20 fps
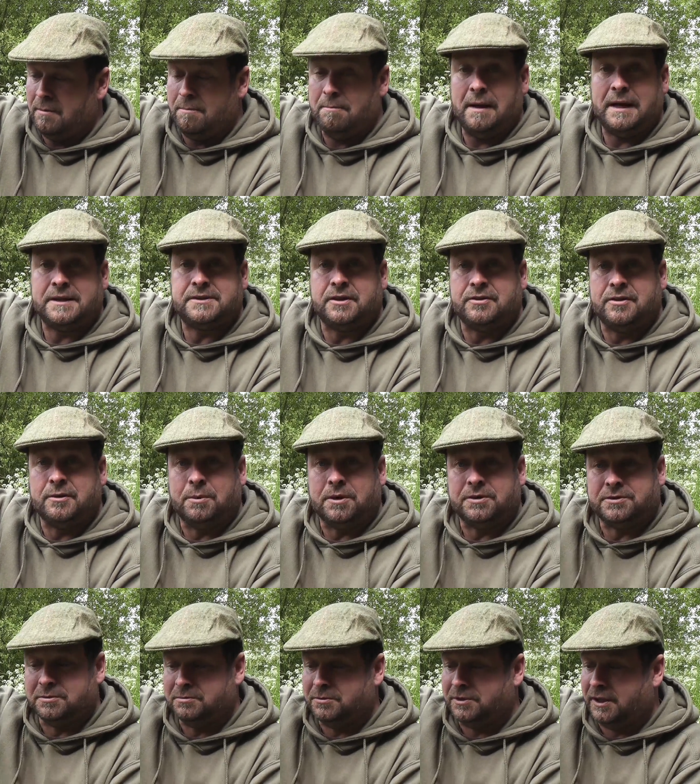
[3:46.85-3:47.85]
mess on the
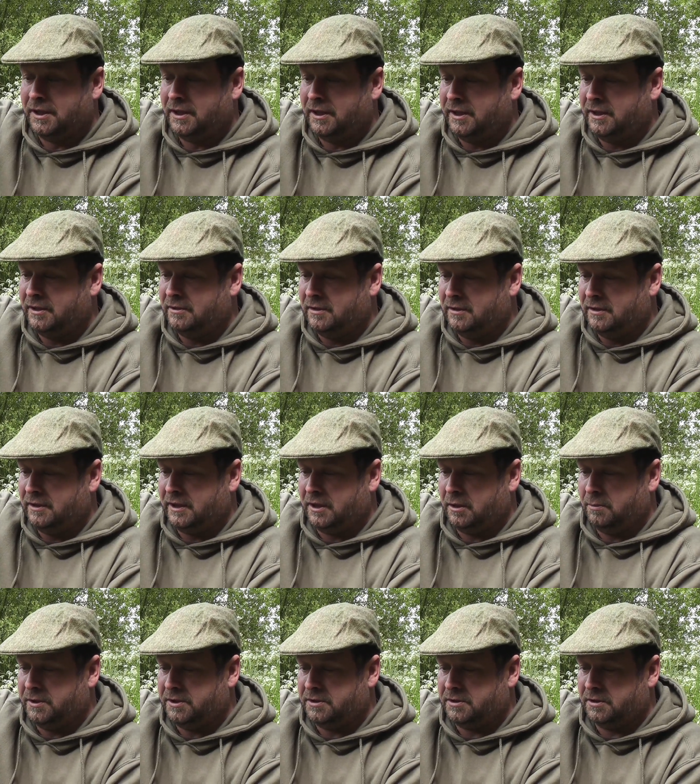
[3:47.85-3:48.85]
bottom really, a
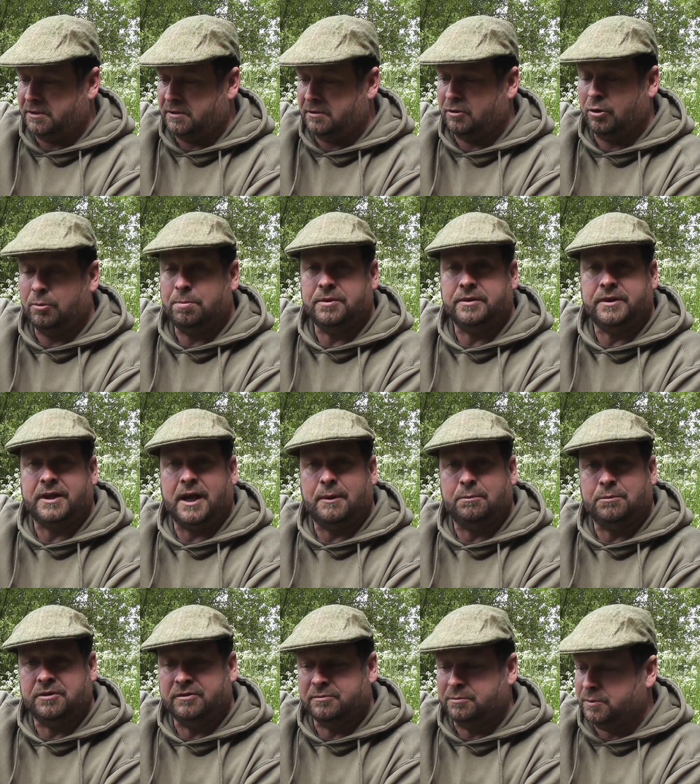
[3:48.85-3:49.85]
little bit of up and
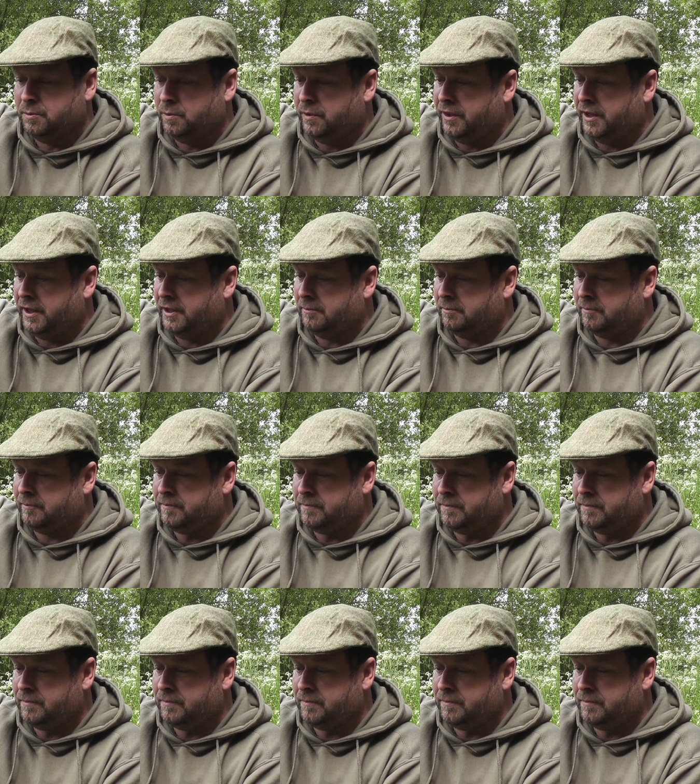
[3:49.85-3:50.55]
down movement with it.